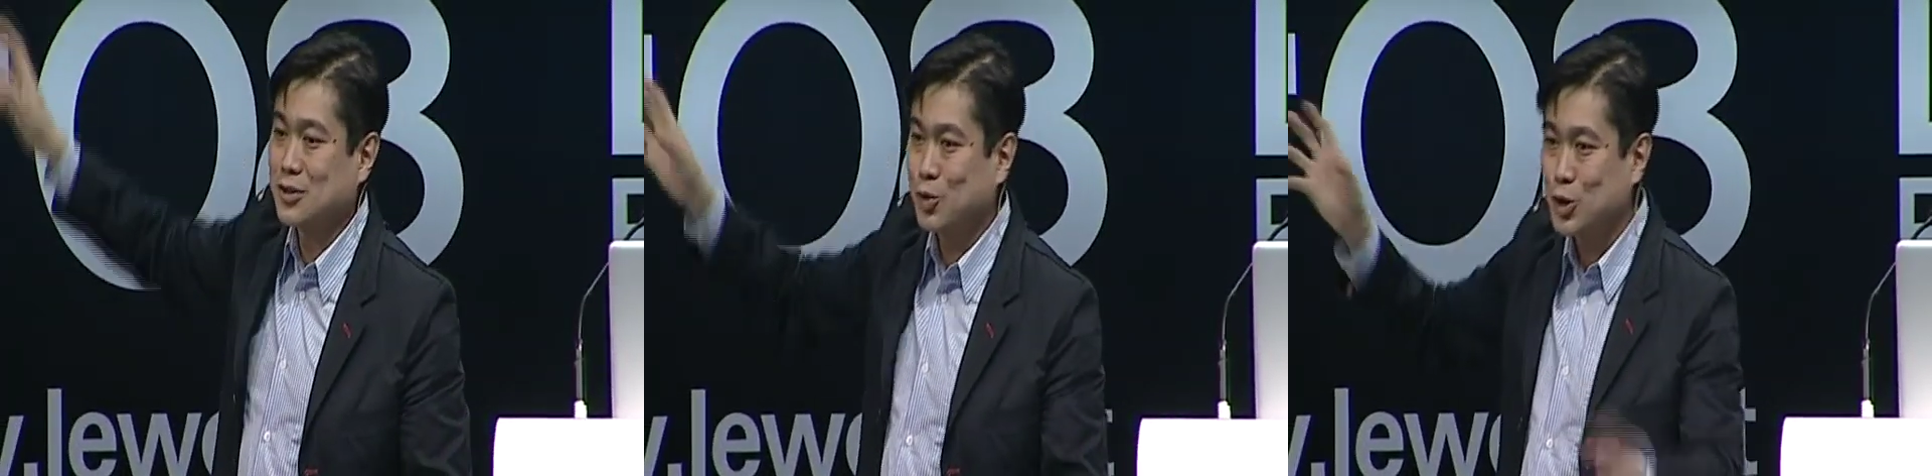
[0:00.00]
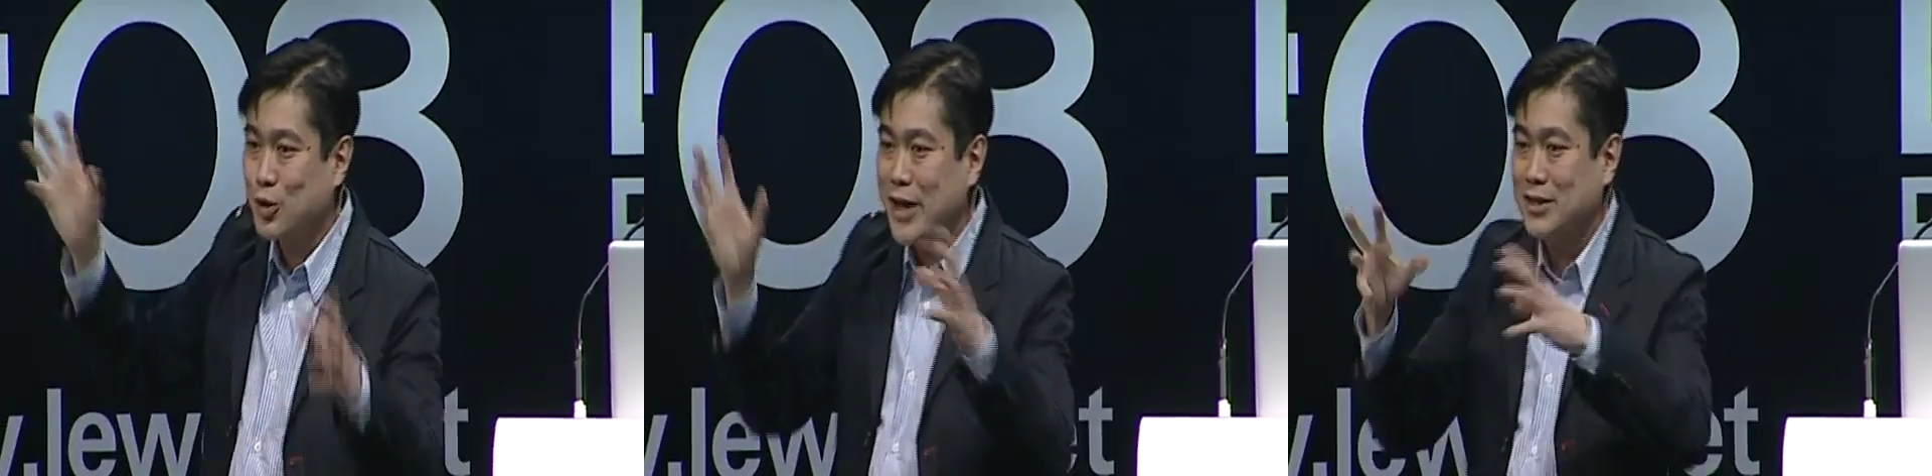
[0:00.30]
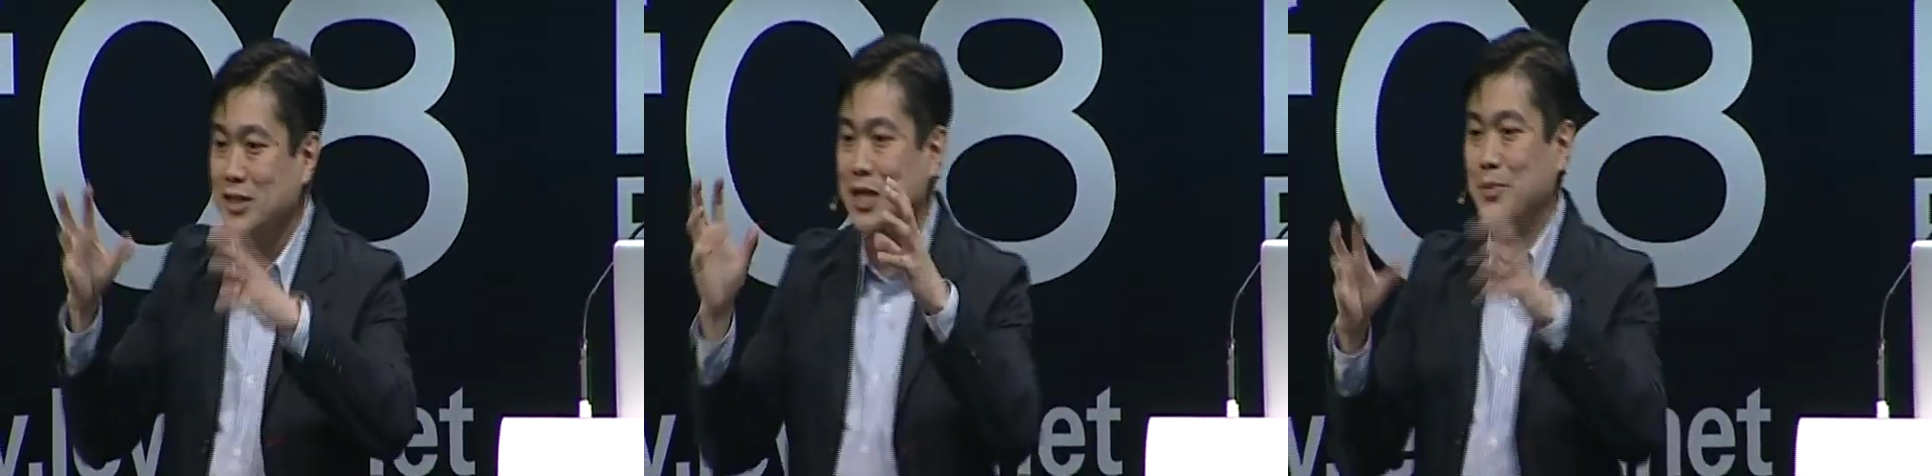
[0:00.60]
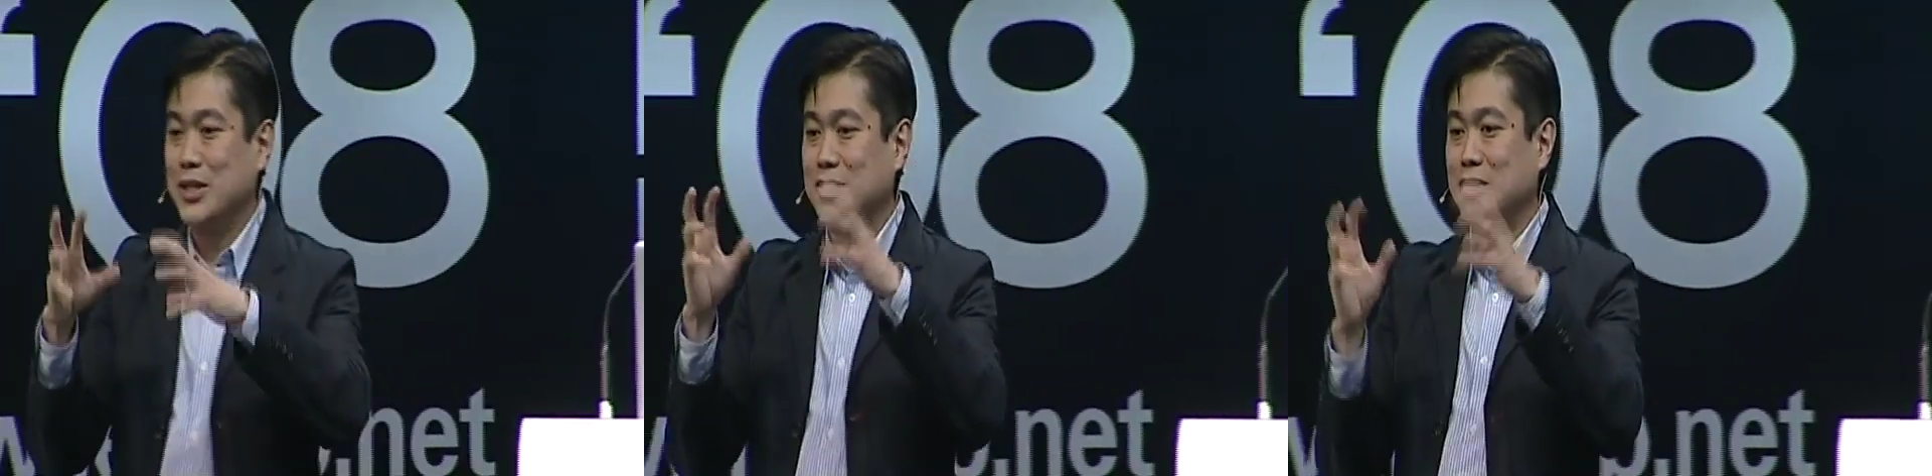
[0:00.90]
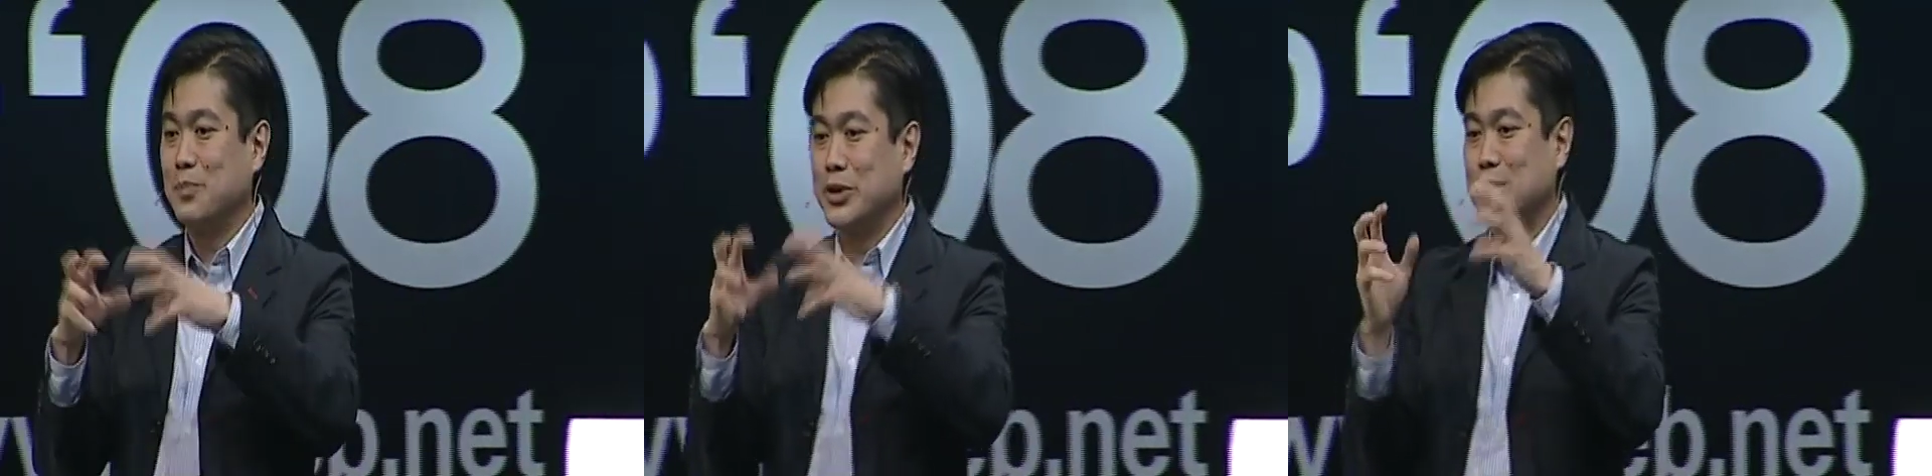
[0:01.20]
And we're trying to keep it as
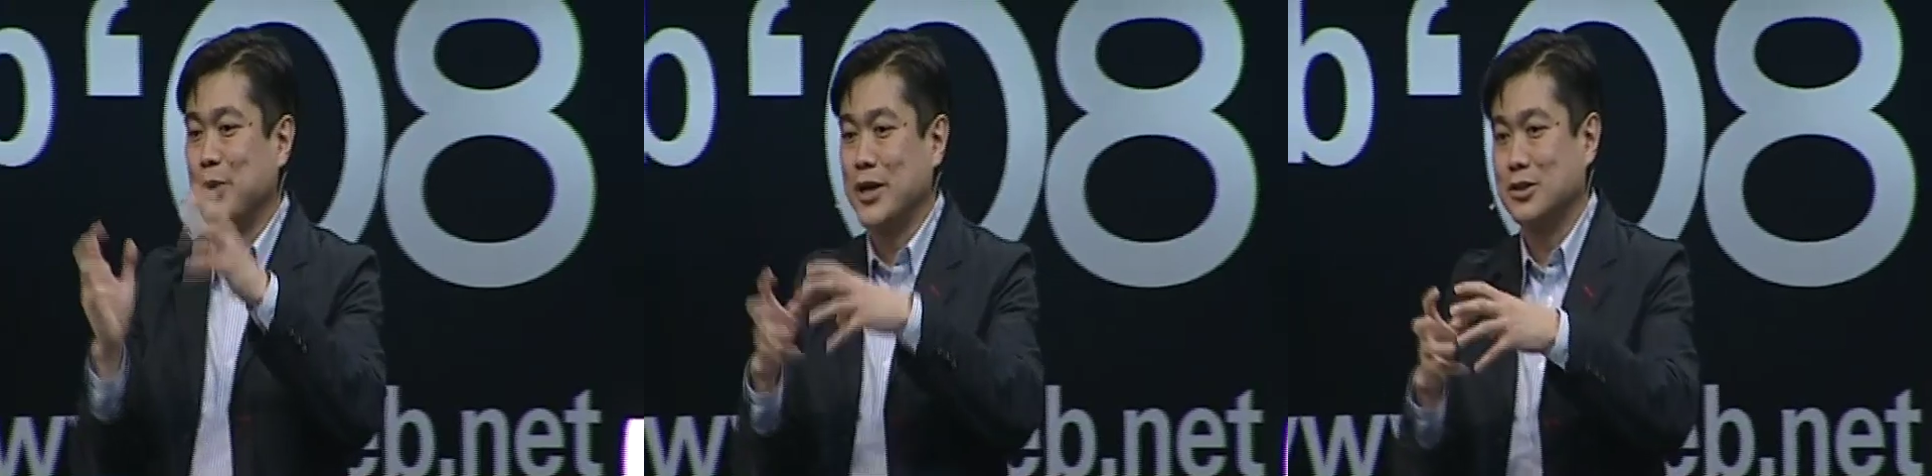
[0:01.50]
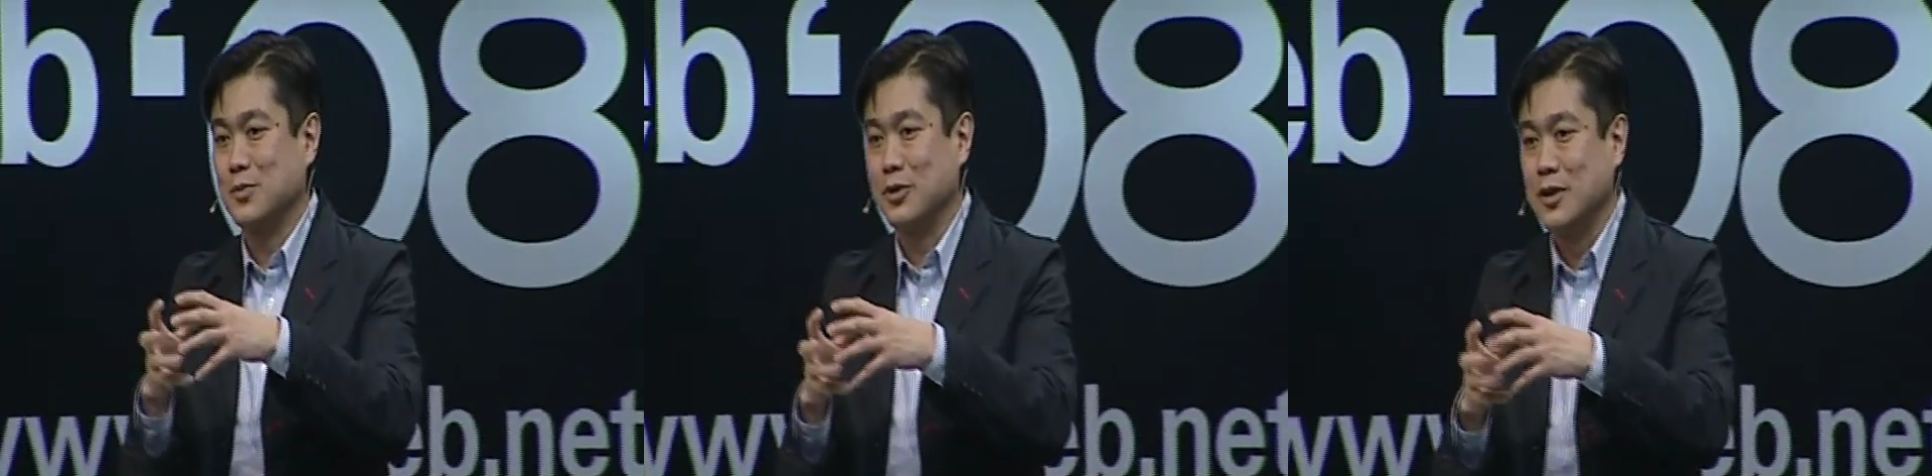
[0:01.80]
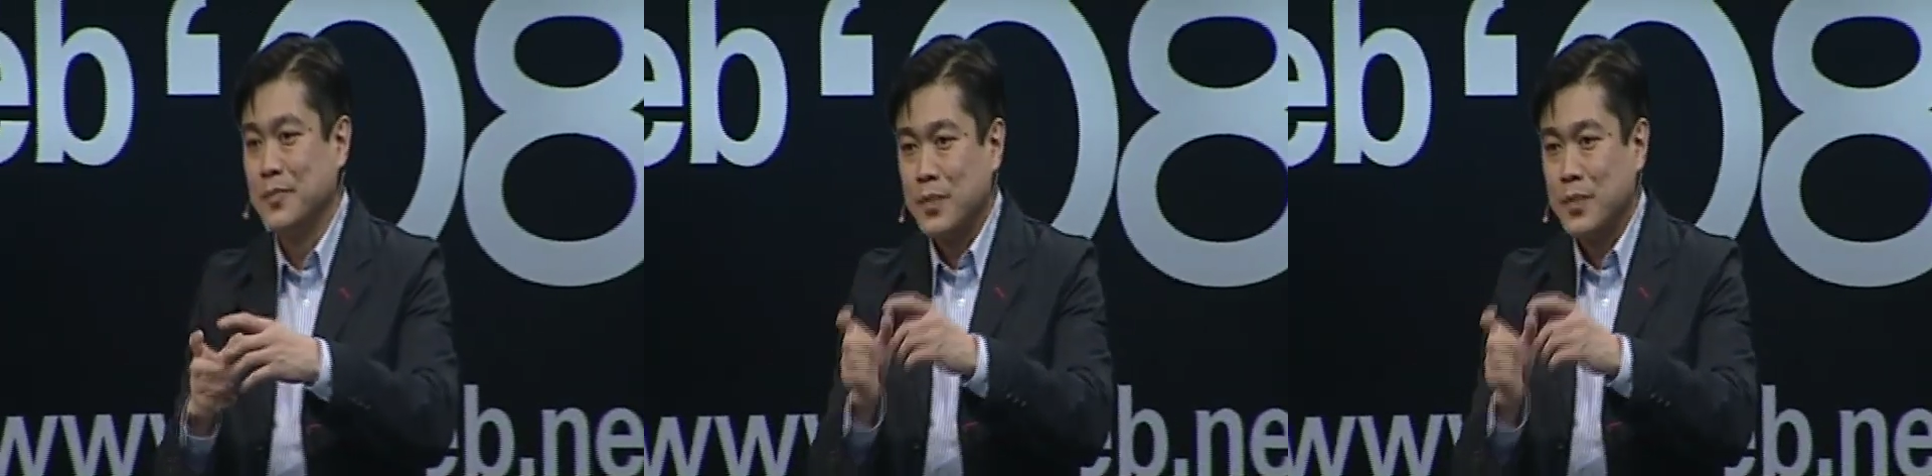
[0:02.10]
simple as possible,